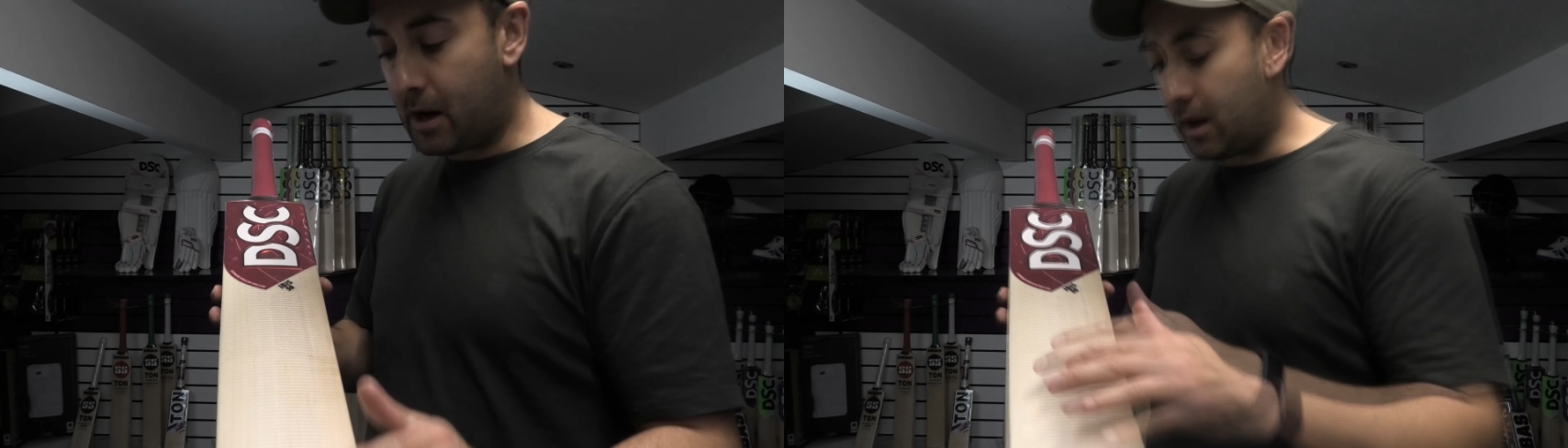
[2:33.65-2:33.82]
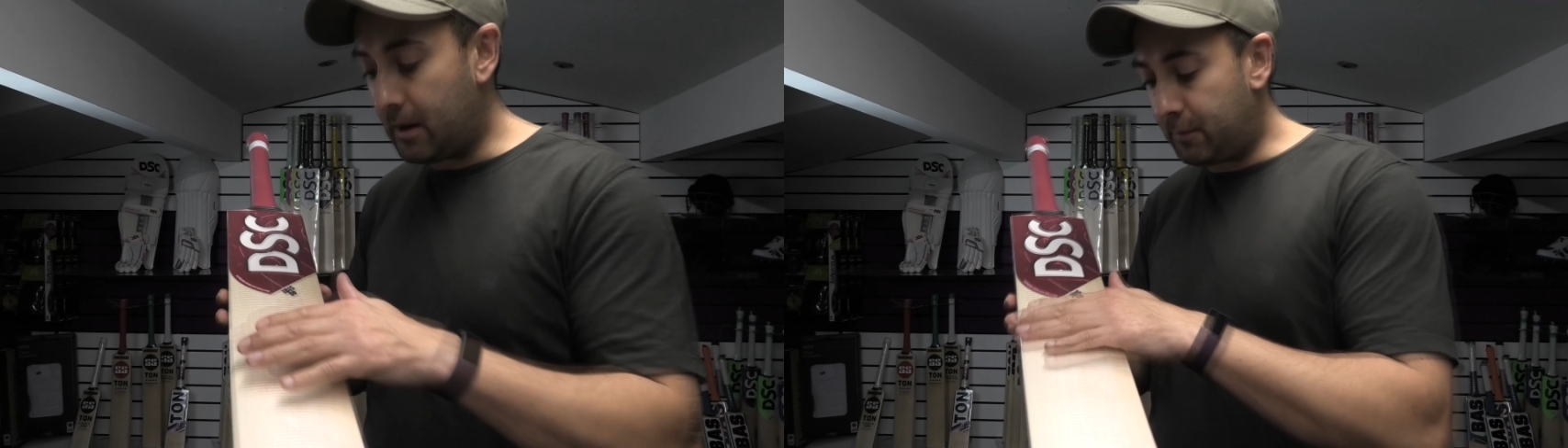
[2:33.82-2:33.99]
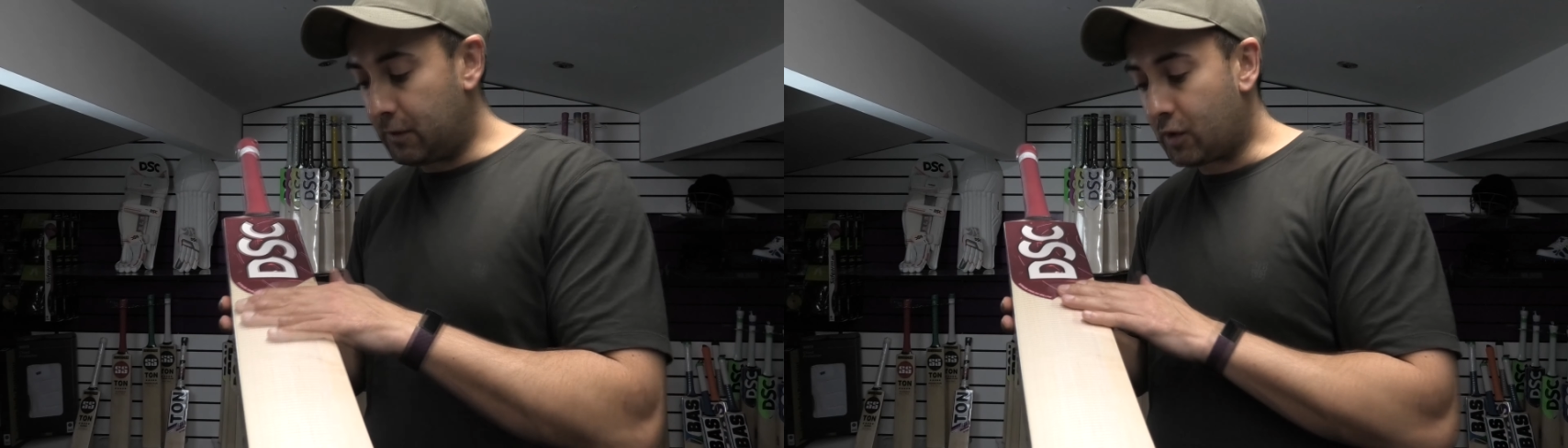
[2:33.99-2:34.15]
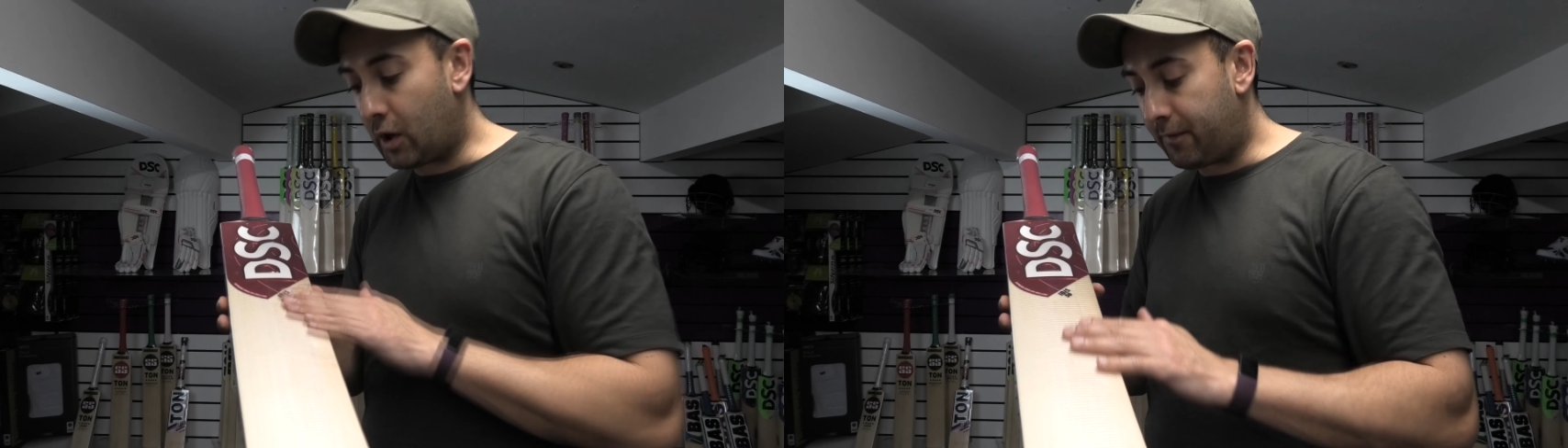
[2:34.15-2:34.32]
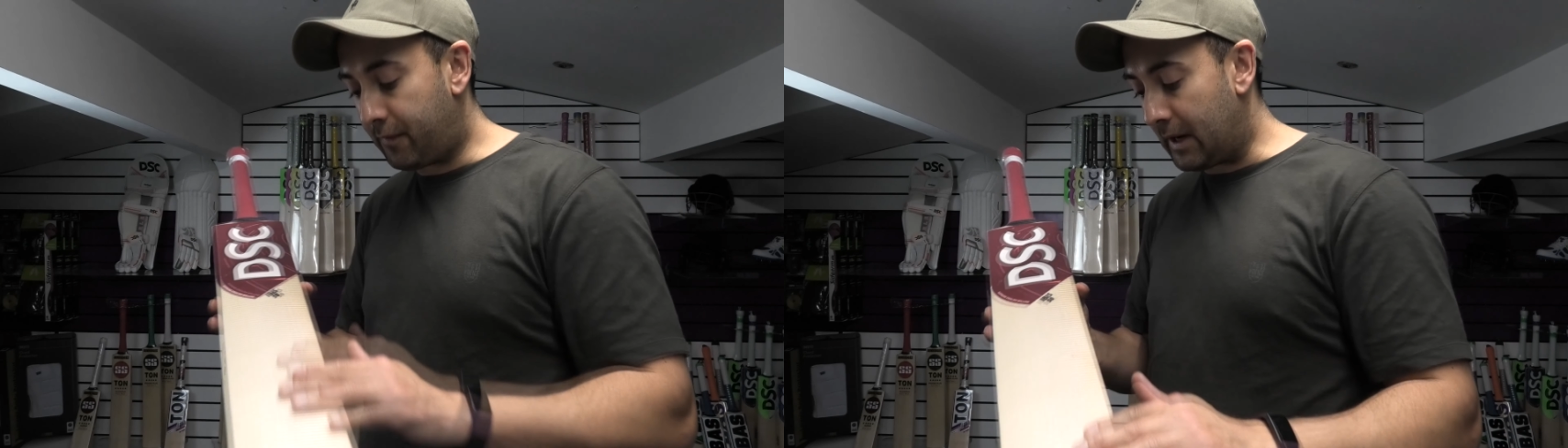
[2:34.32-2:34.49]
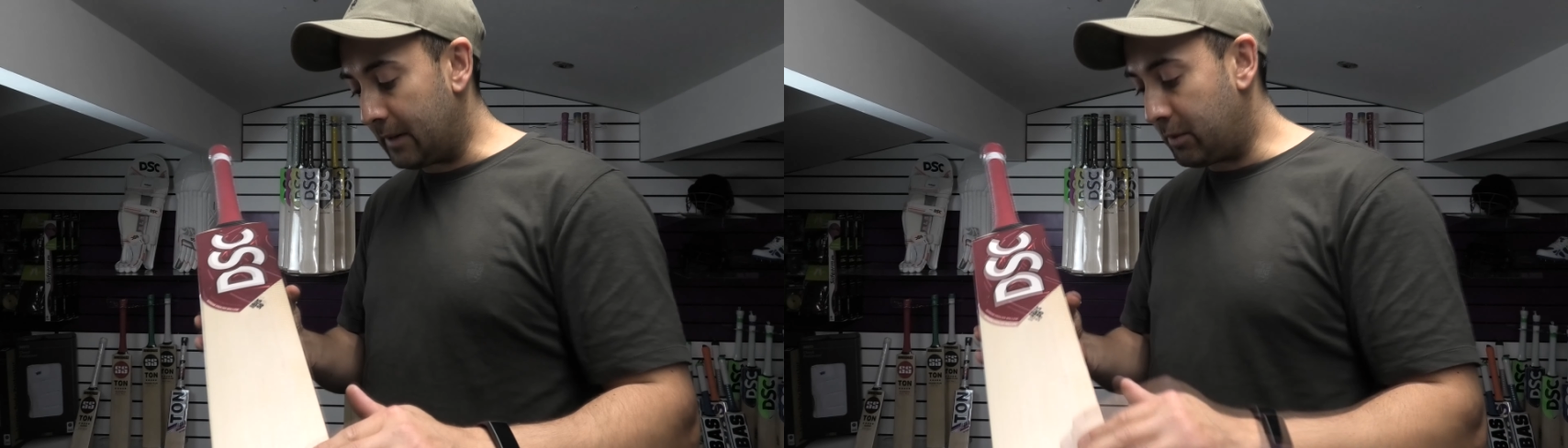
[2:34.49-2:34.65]
Um, you've got a
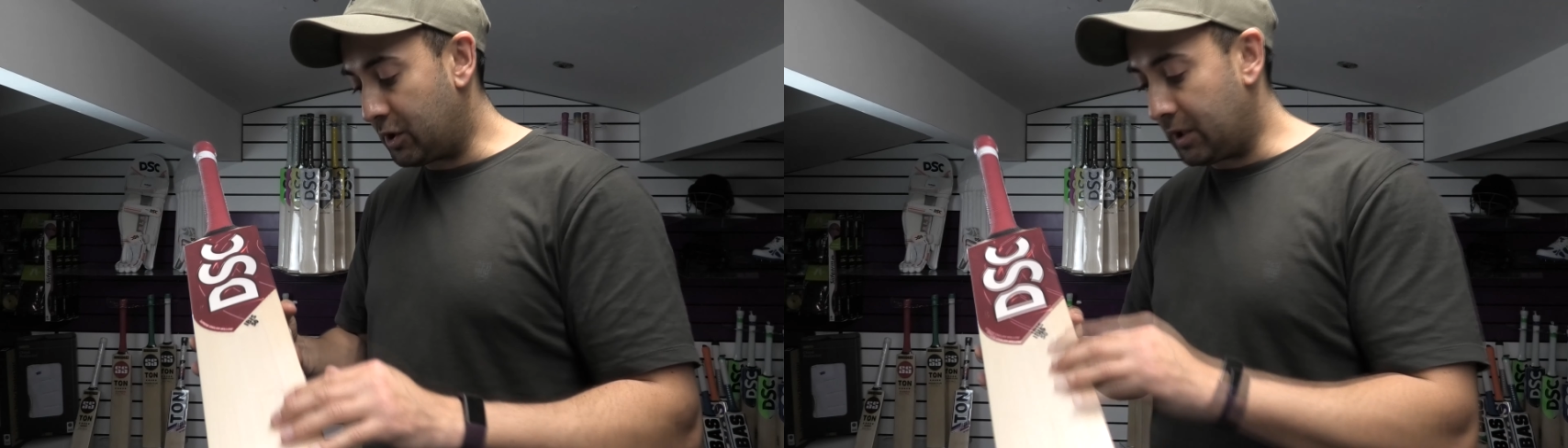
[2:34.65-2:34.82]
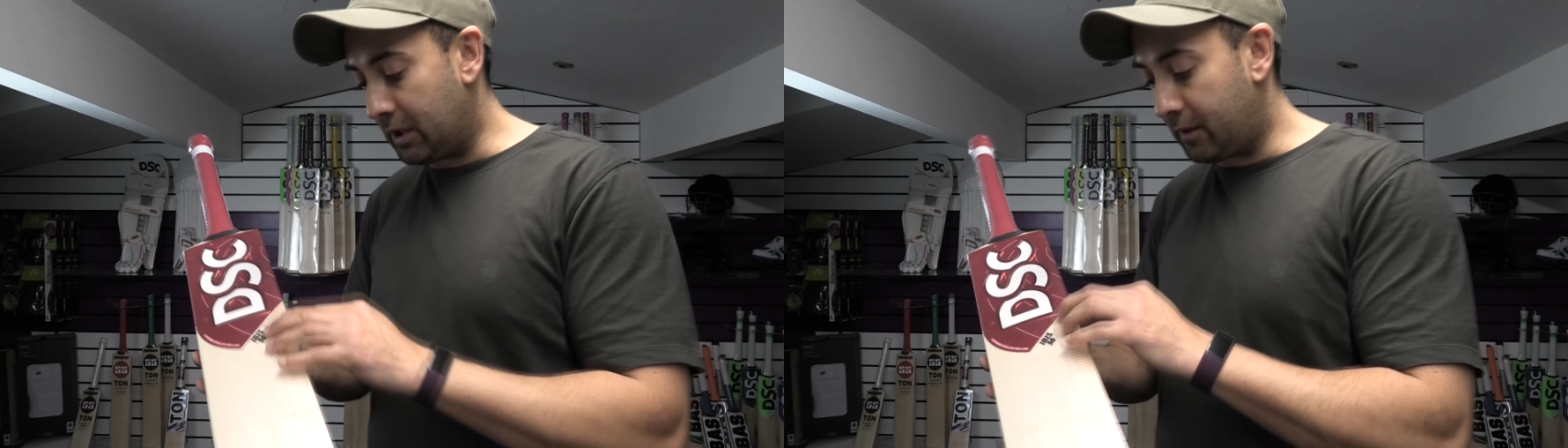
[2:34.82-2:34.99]
fibre sheet